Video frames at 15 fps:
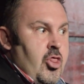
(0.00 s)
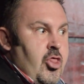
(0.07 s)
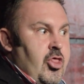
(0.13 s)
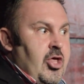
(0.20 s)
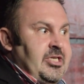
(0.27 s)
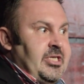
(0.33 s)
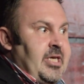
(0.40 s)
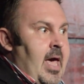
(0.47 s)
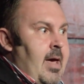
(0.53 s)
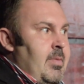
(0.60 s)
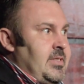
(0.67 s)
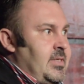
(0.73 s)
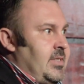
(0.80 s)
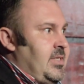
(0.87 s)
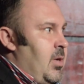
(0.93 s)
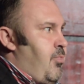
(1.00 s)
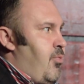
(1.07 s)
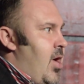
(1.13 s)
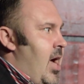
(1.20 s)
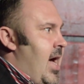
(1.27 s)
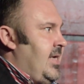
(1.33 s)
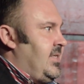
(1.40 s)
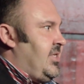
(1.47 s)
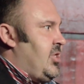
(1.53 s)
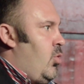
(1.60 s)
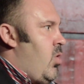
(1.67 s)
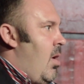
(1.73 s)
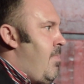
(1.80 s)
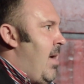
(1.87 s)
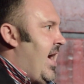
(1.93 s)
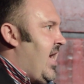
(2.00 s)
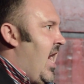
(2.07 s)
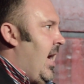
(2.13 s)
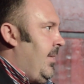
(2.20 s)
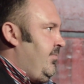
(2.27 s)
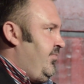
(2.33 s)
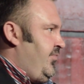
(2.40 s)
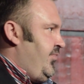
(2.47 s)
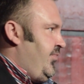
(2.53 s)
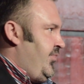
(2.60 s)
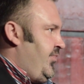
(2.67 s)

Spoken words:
This came as a surprise to Rebecca.